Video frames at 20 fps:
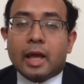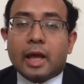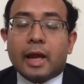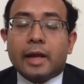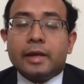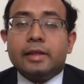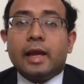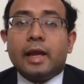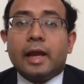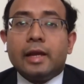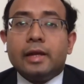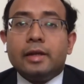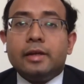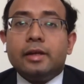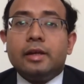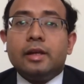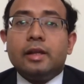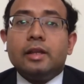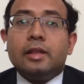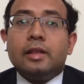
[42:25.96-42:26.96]
and the
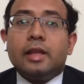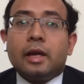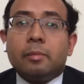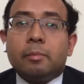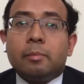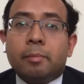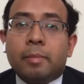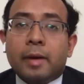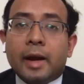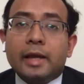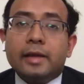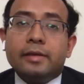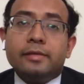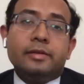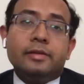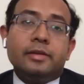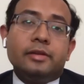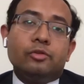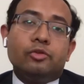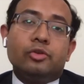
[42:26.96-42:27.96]
entity that buys
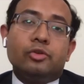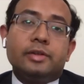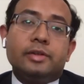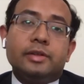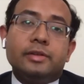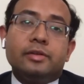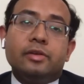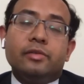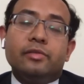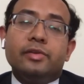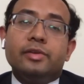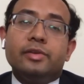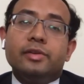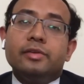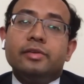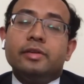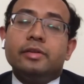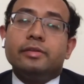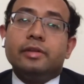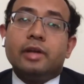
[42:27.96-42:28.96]
these goods and
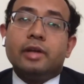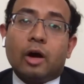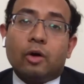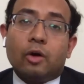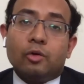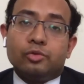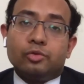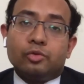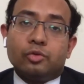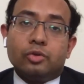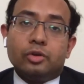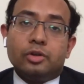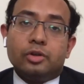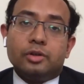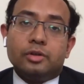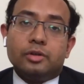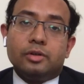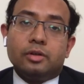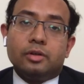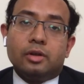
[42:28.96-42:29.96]
services is the household.
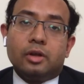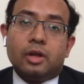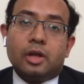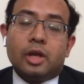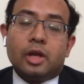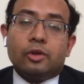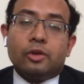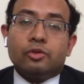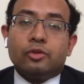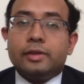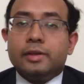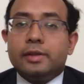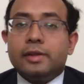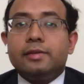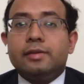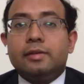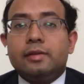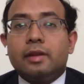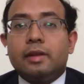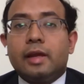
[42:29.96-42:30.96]
So in
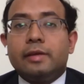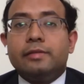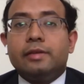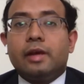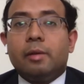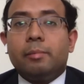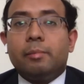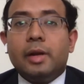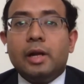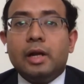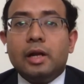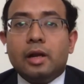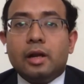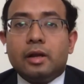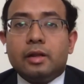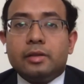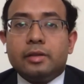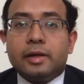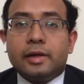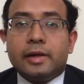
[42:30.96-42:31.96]
this example,
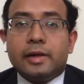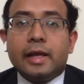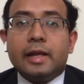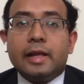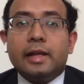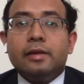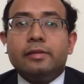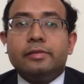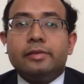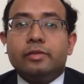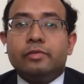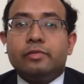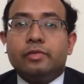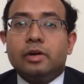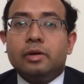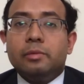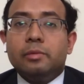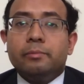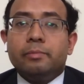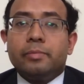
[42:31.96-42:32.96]
the dairy is the
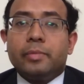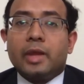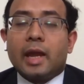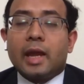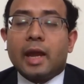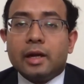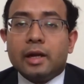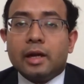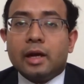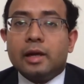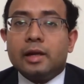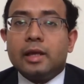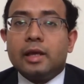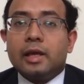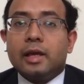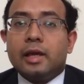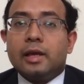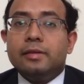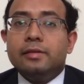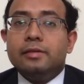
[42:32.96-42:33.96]
firm and Hari
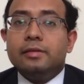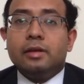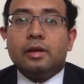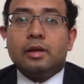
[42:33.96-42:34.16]
is